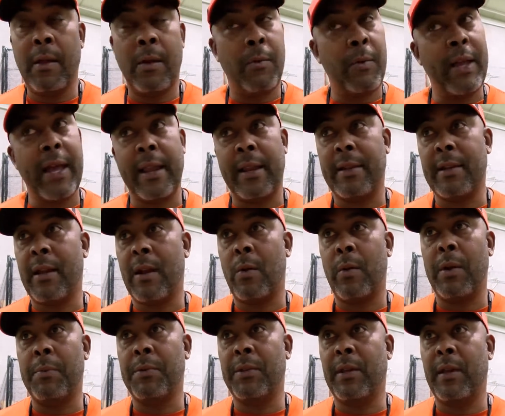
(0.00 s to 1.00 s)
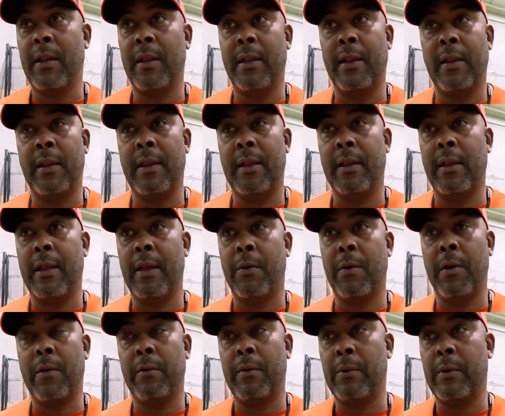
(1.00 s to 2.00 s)
We got a ton of reps in, and they
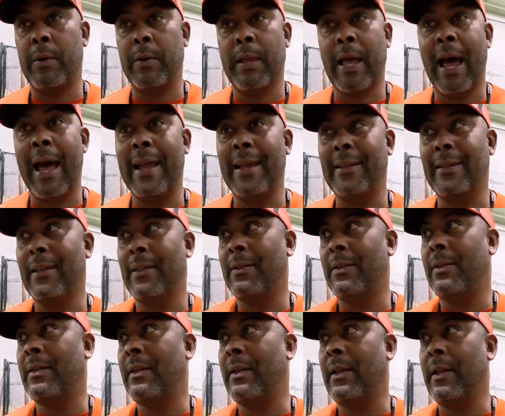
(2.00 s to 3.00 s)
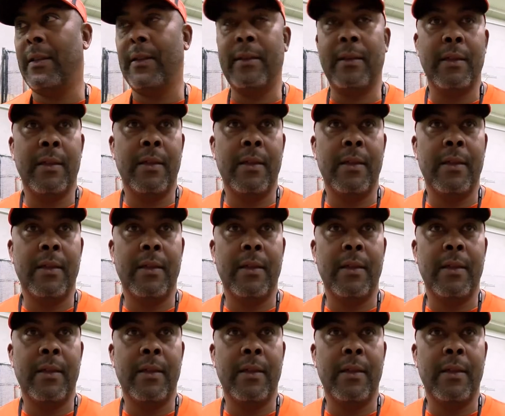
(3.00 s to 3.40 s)
were with high intensity, and